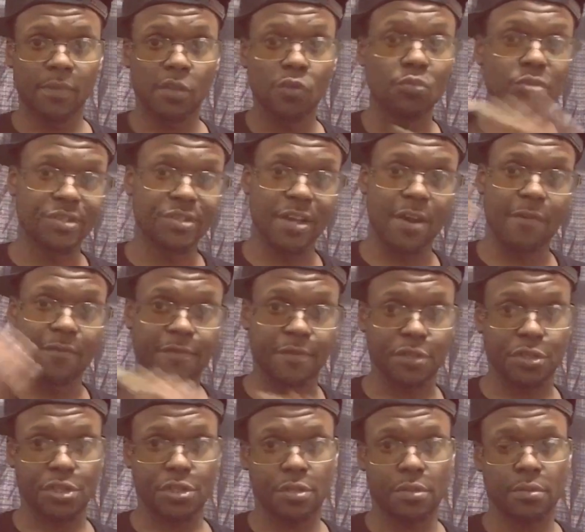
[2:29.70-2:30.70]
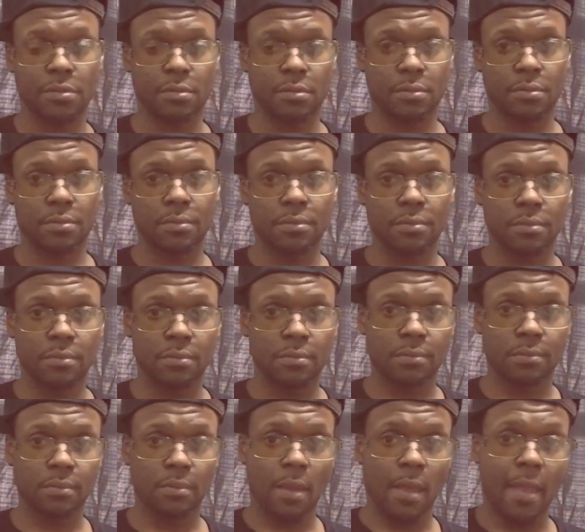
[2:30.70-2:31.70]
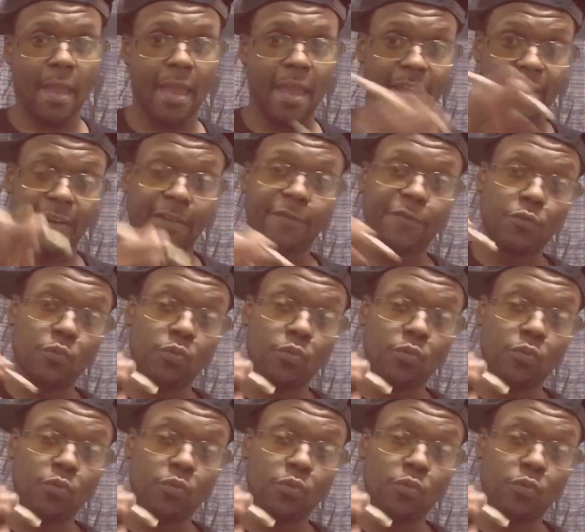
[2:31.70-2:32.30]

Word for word: you selfish. And if